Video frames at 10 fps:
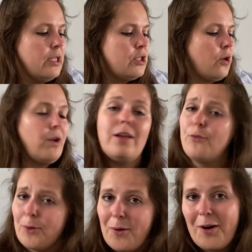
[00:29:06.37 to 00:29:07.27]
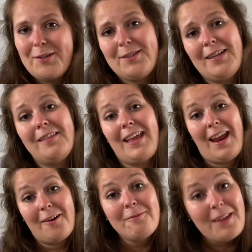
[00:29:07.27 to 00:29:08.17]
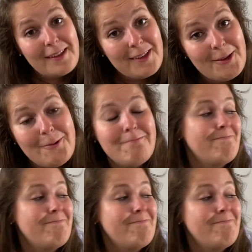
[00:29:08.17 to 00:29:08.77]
So if you are still there, thank you.